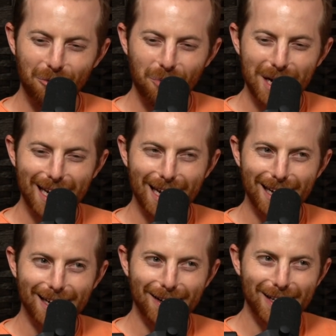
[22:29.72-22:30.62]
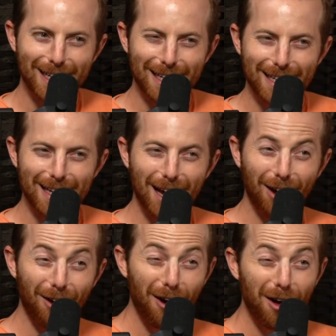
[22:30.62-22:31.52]
we
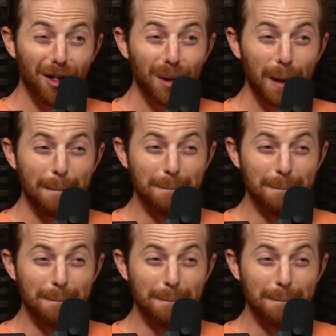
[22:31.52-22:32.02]
call